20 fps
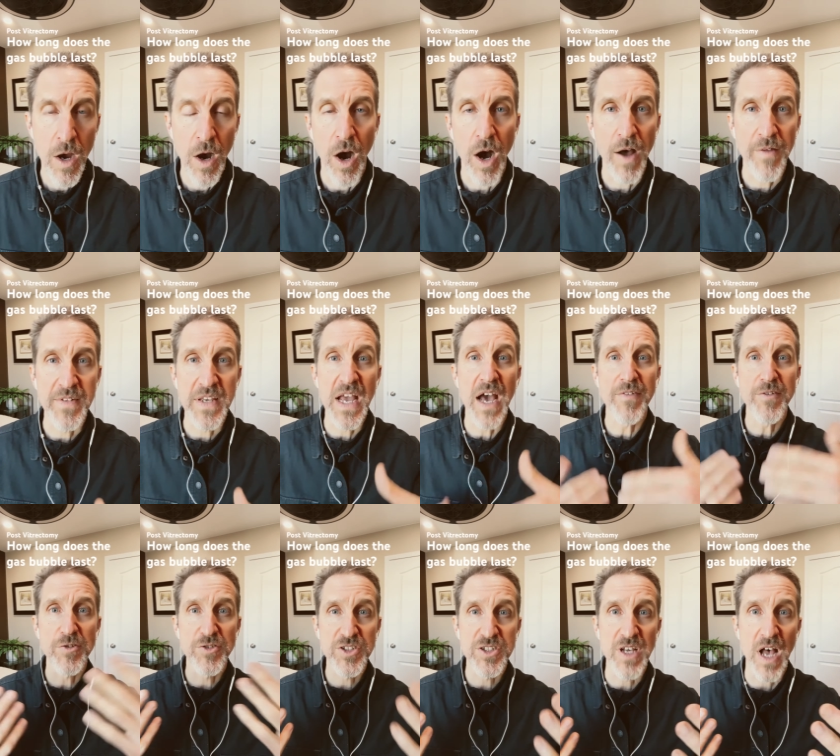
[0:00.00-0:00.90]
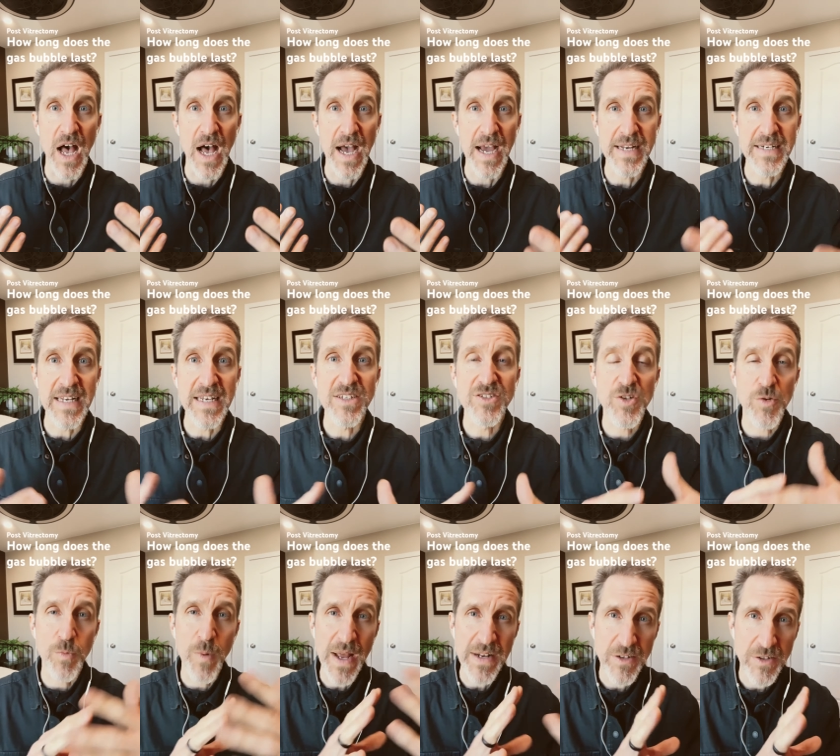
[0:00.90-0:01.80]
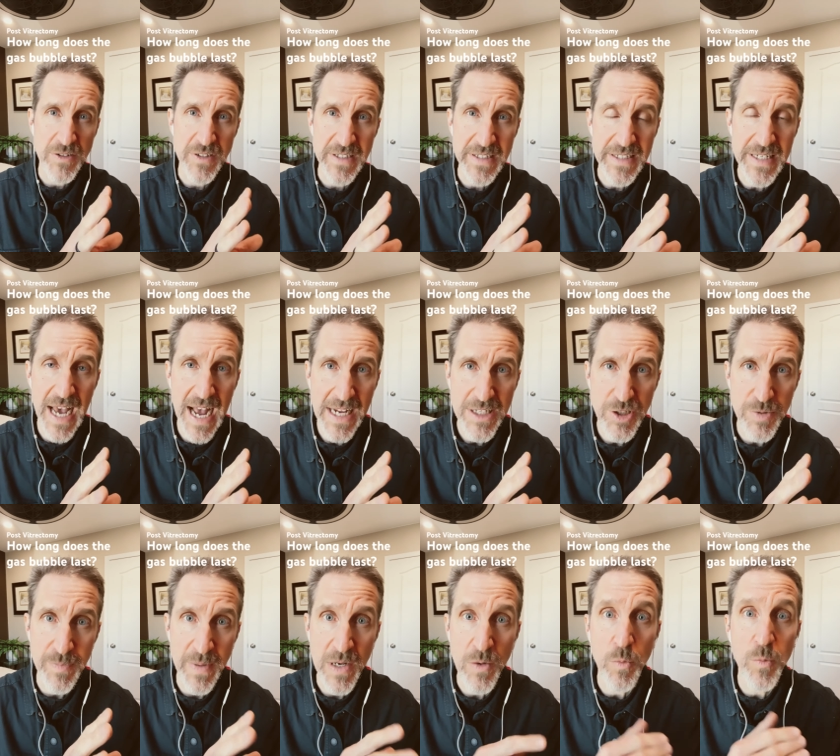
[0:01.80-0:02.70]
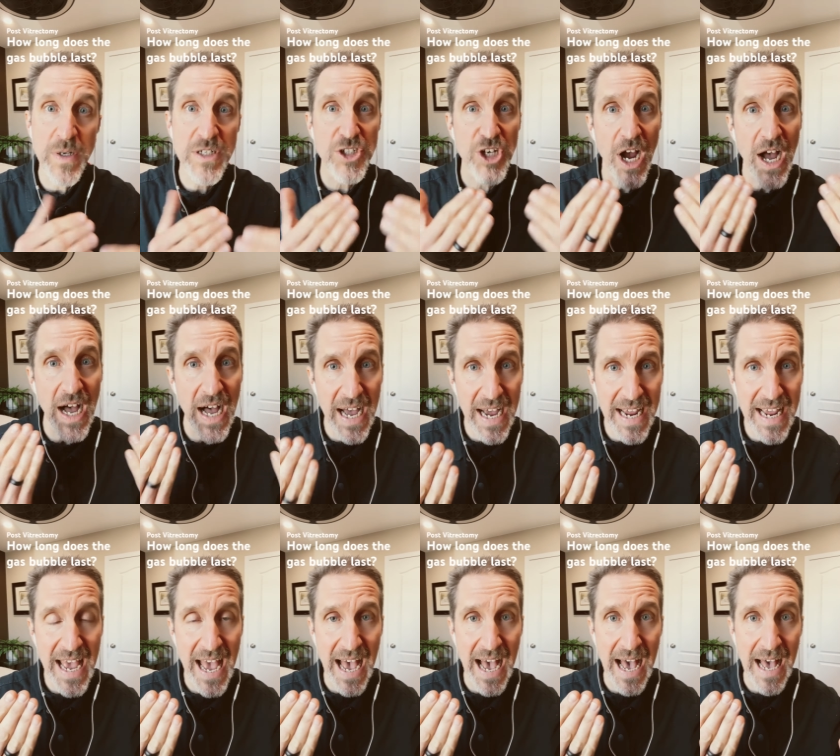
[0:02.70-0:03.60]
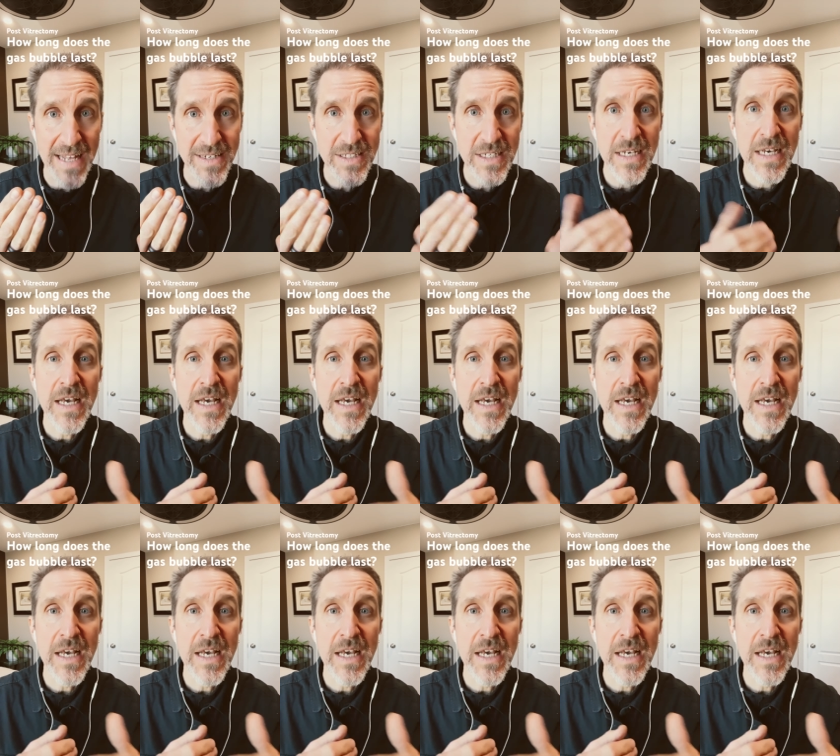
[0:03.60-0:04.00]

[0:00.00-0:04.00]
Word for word: On the other side is the retinal detachment, which I had.